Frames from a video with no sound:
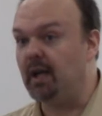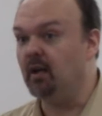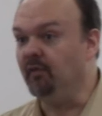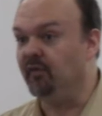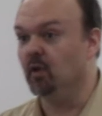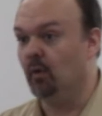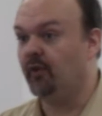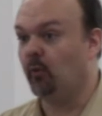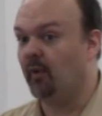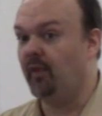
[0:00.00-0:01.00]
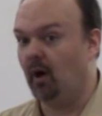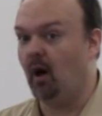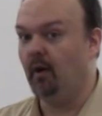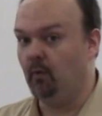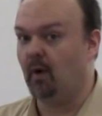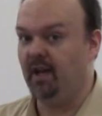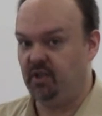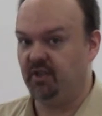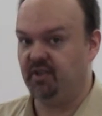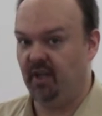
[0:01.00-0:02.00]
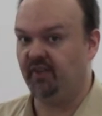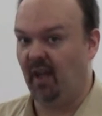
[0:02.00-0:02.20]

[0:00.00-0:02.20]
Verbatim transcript: influence with their unrighteousness